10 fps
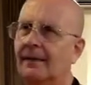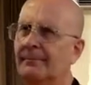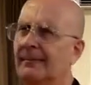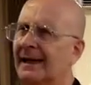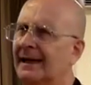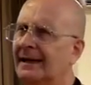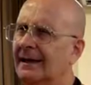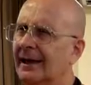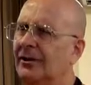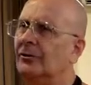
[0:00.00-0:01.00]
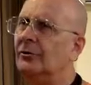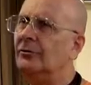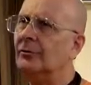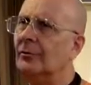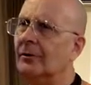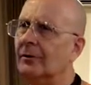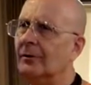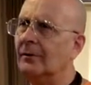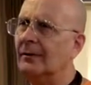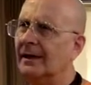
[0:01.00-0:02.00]
many
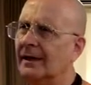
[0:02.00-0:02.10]
unusual